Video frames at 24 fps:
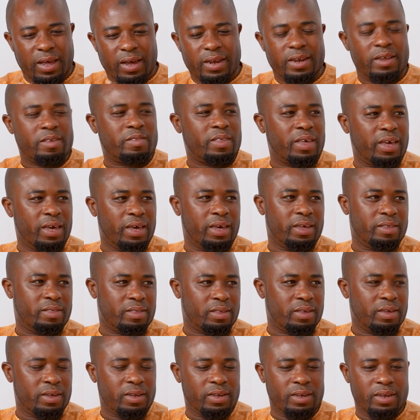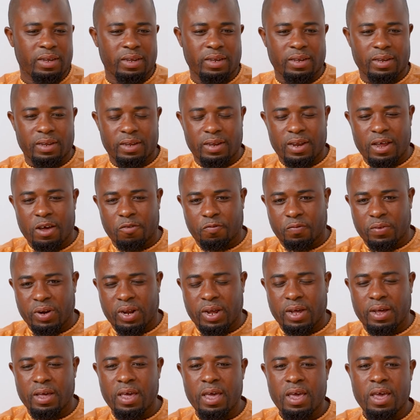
hardest hit in Africa.